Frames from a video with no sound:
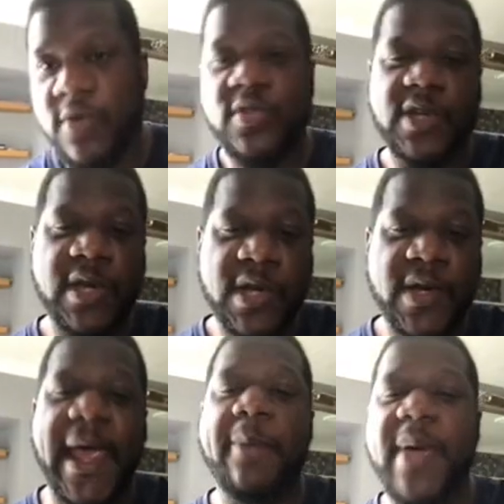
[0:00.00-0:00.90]
also gonna
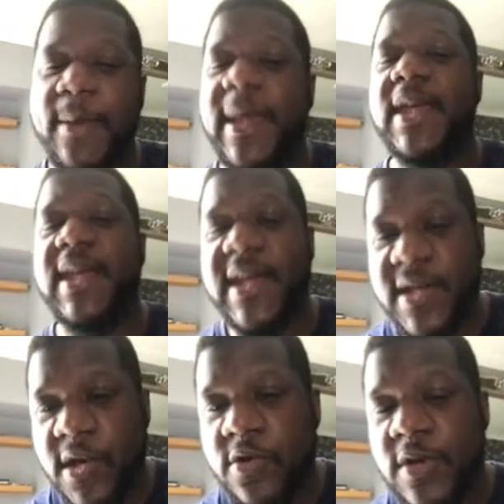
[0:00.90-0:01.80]
look at Pepe
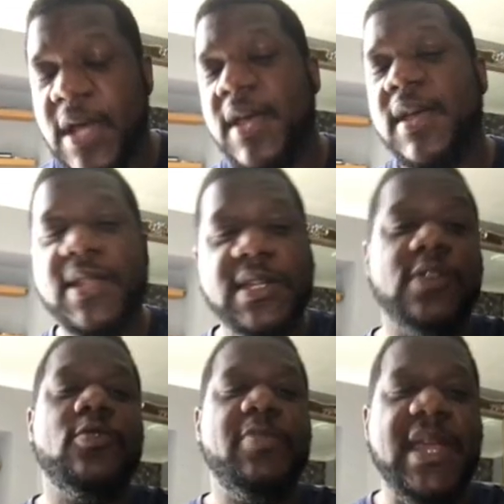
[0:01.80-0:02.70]
Inu. This
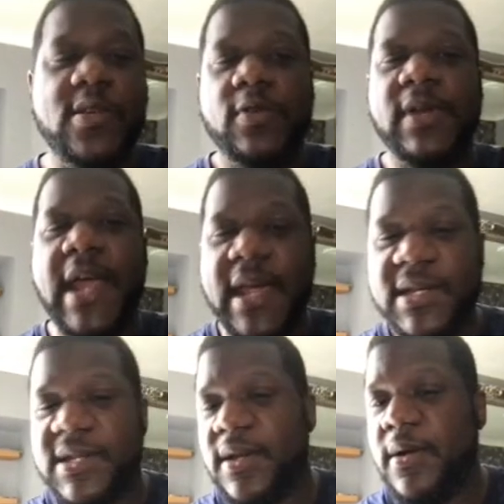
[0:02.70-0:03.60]
could be your
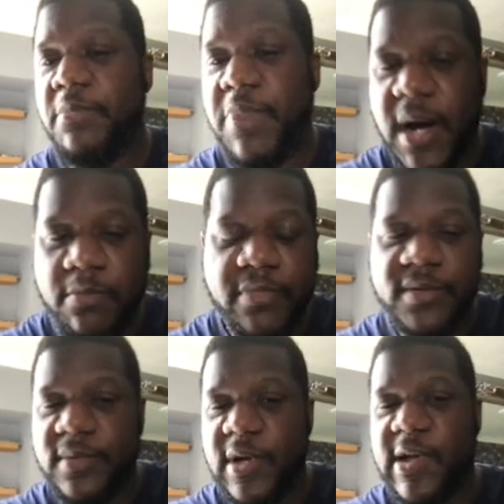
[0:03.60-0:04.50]
next pump,
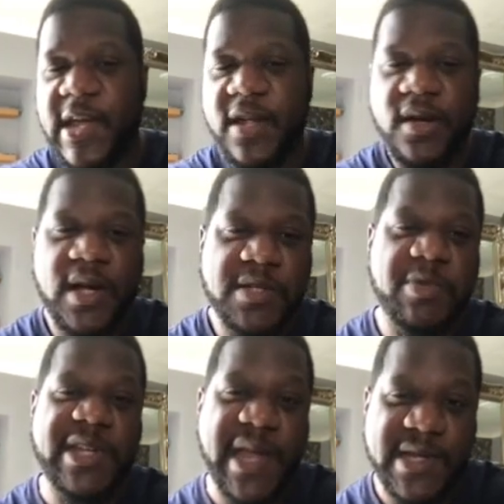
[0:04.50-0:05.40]
okay, guys?
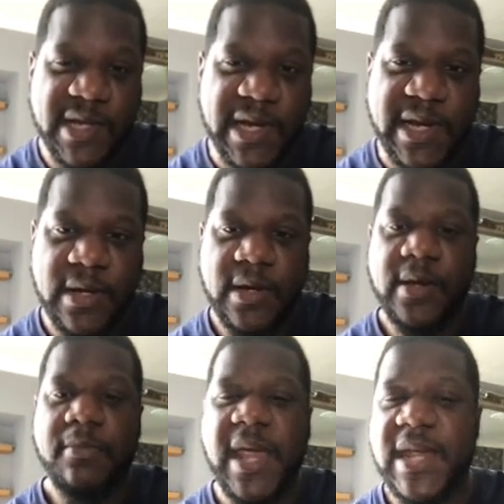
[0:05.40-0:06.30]
Potentially
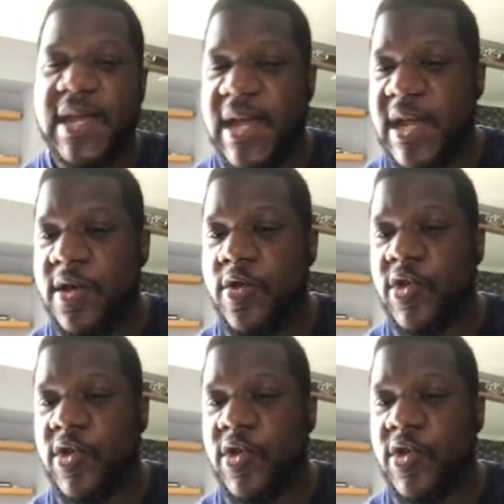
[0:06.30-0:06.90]
making Inu's